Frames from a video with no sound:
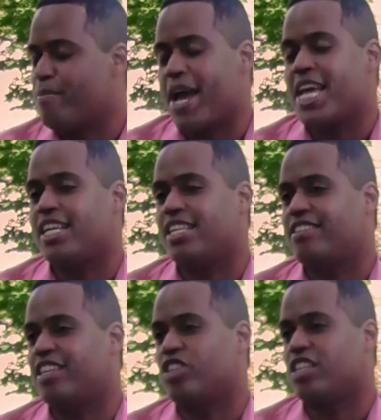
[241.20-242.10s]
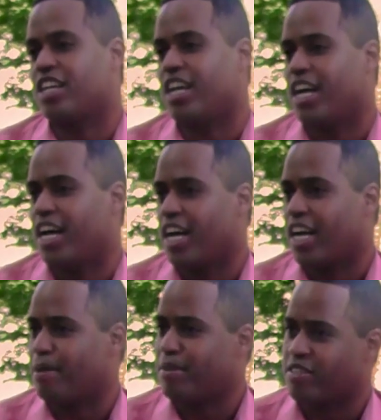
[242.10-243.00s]
made the decision to
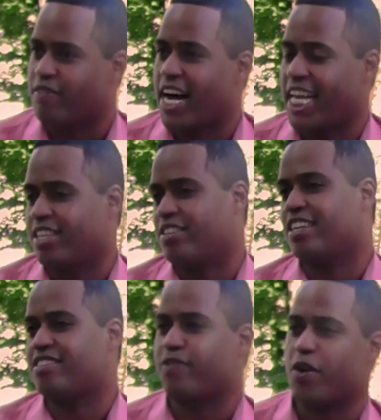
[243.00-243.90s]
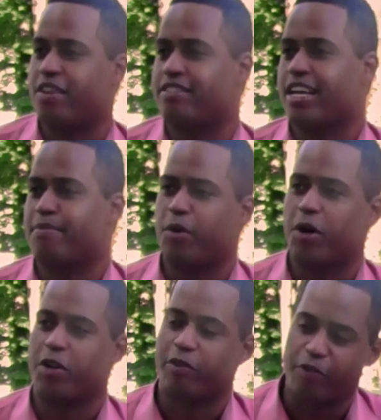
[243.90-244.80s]
come to Slovakia. So let's focus more
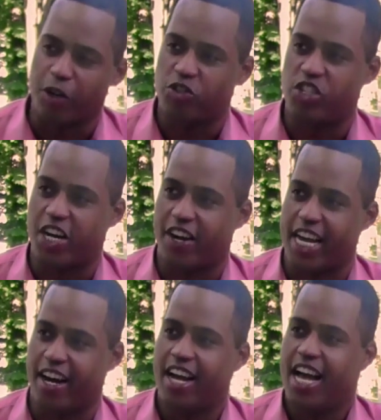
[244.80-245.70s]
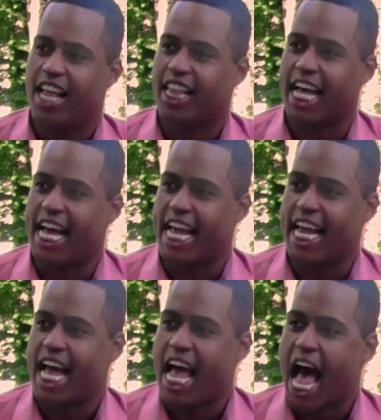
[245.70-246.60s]
on your first year here.
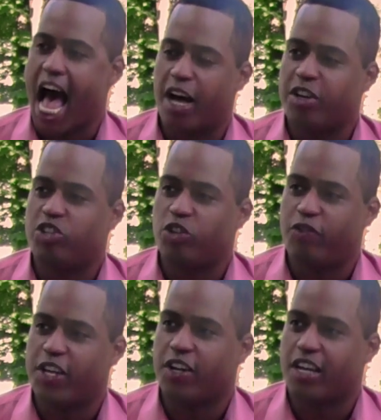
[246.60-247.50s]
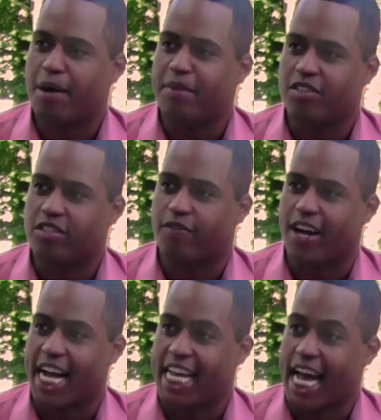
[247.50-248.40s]
How did you feel coming to
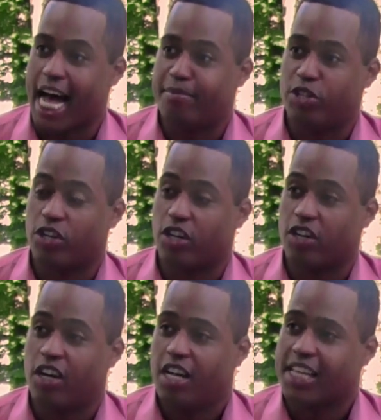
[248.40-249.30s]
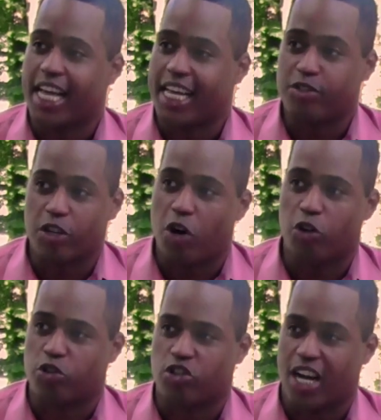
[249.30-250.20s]
Slovakia? I'm sure it was a
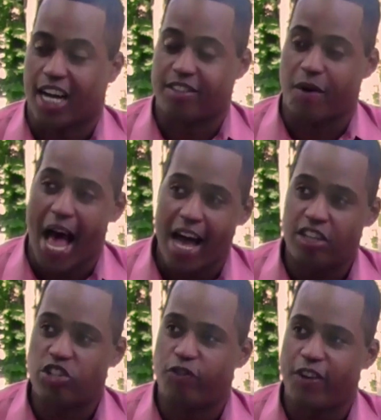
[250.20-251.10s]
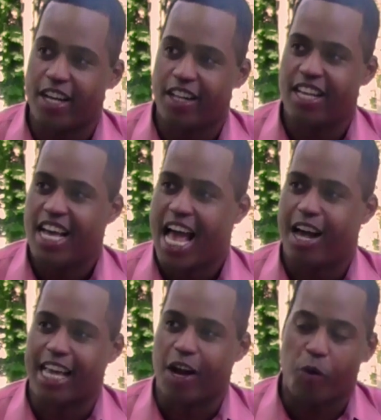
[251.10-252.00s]
culture shock. So how did you feel
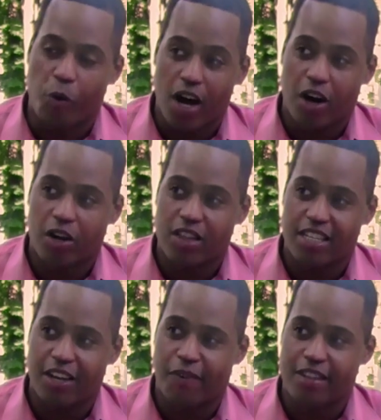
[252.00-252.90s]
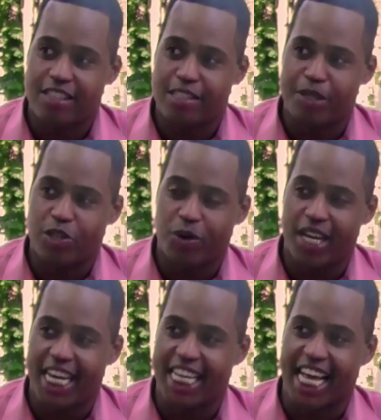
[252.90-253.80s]
and what are the differences
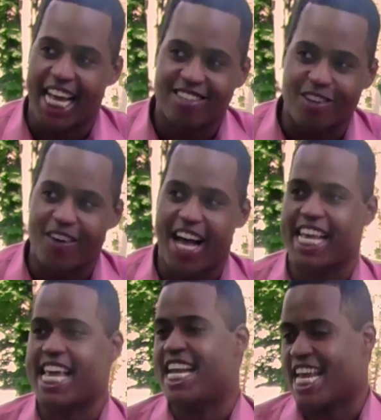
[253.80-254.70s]
between Slovakia and